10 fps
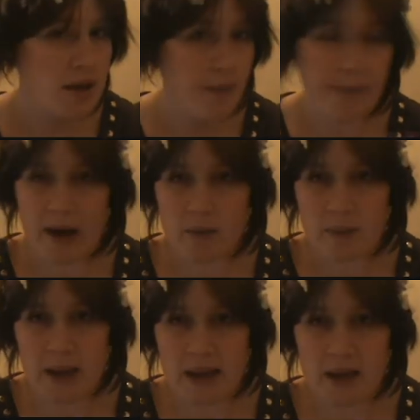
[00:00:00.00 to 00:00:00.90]
about
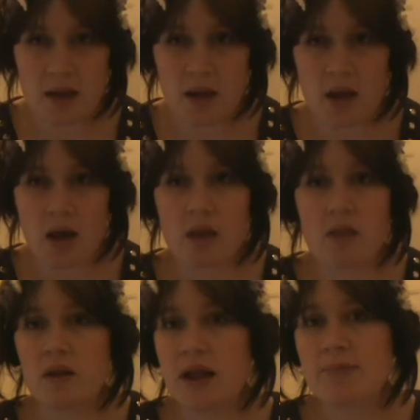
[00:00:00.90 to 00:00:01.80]
me,
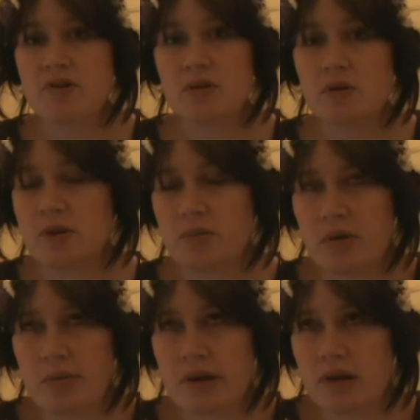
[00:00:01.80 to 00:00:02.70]
and they'll absolutely
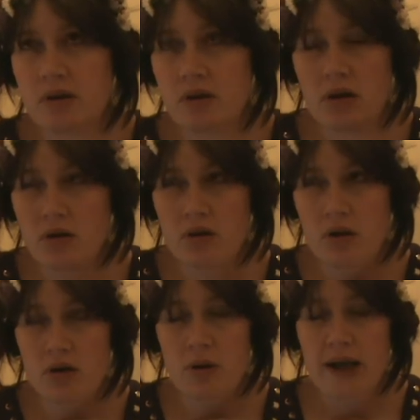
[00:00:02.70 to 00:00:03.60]
probably not
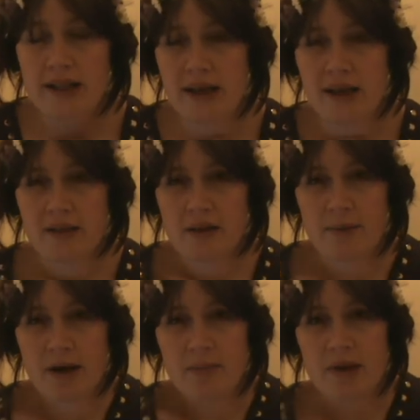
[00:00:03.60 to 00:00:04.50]
know hardly anything
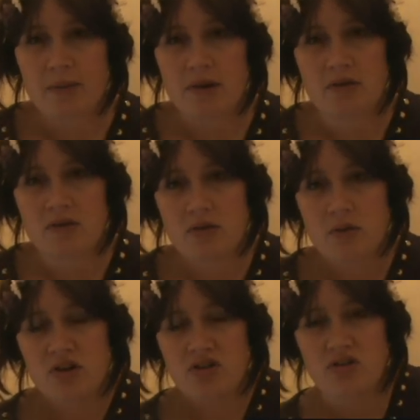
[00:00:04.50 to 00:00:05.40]
about me, because the
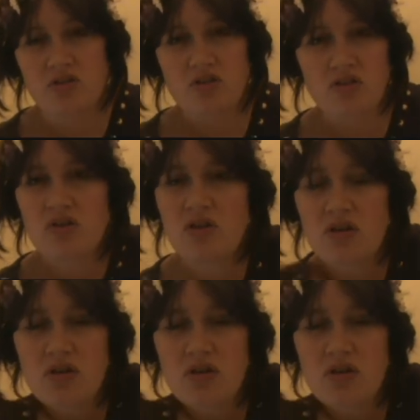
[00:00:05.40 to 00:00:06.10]
questions,